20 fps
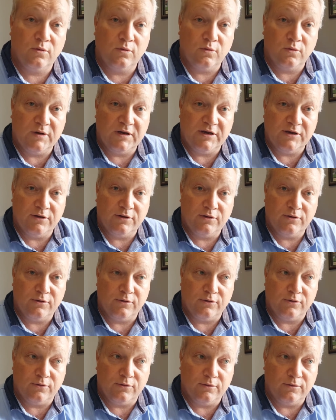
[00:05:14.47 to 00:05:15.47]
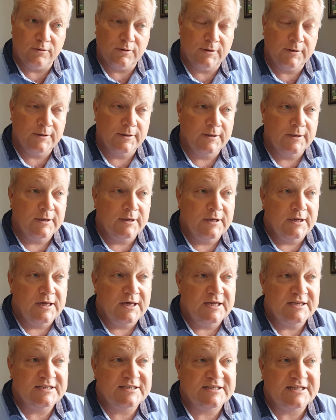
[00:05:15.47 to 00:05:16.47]
We do. We do indeed.
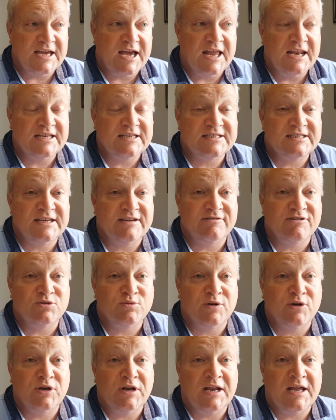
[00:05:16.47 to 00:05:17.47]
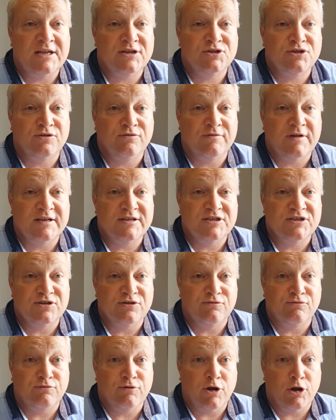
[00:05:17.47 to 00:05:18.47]
Scarlet Secret's won the last two races
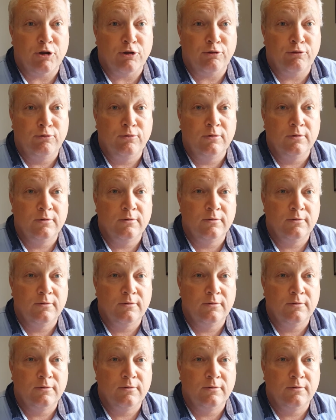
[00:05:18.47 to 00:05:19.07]
in a row.